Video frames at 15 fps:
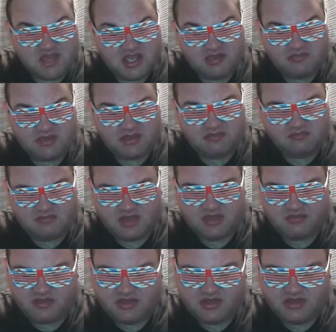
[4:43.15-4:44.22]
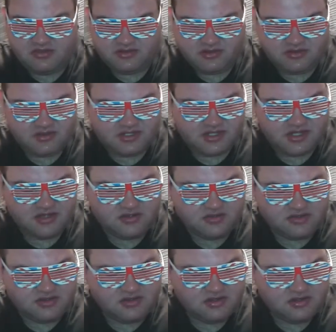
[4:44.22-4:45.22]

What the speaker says: Do I recommend it?